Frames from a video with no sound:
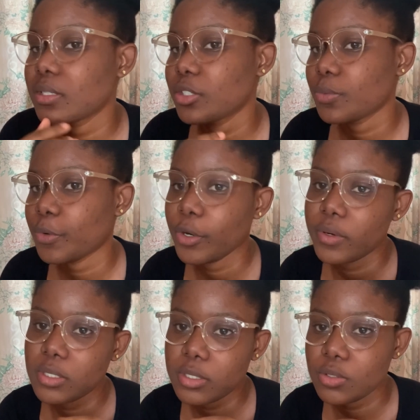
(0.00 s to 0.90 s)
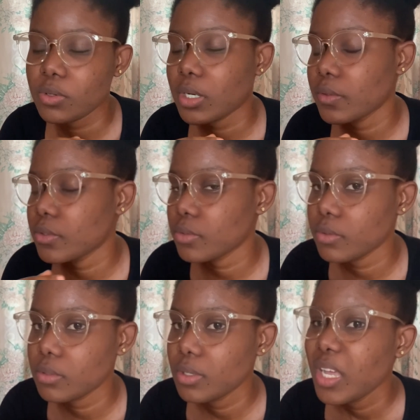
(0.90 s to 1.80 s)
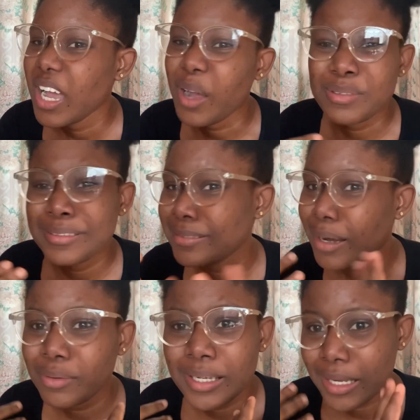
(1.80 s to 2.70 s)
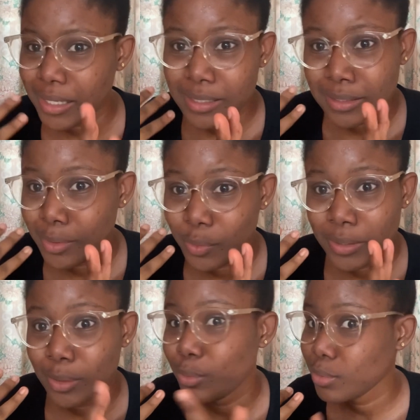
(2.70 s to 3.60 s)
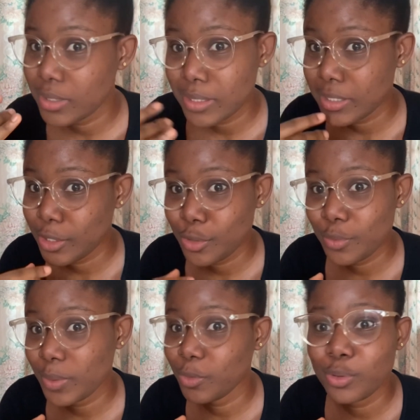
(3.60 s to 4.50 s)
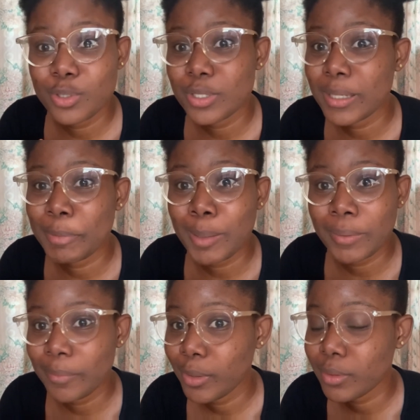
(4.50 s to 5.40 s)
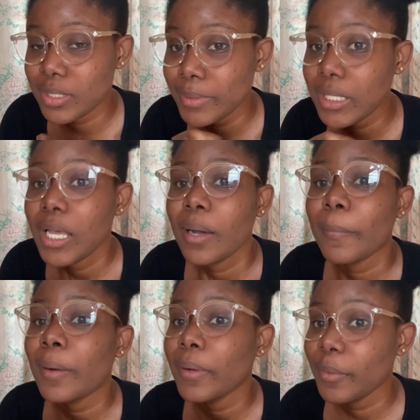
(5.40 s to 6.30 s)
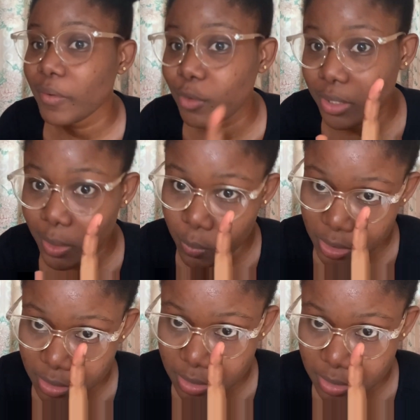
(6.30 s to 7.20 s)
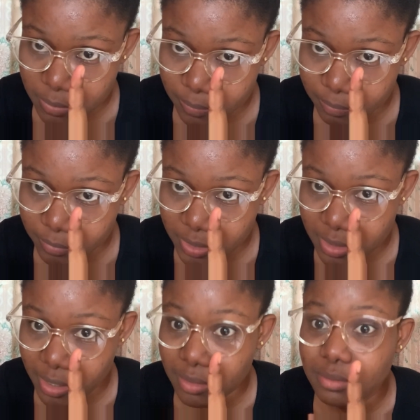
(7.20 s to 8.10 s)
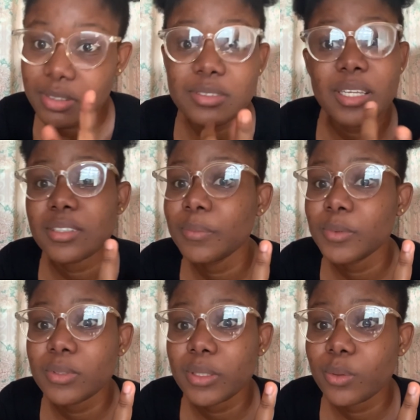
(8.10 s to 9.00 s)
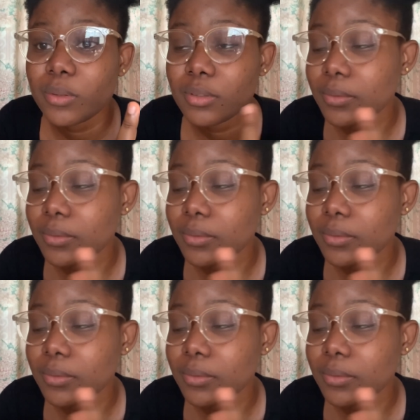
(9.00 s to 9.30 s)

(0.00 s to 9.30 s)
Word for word: set your priorities, know how to. I won't I won't lie and tell you that I'll go to the stadium and go to the Balme because me Balme we have gone there once since I since I came to Legon.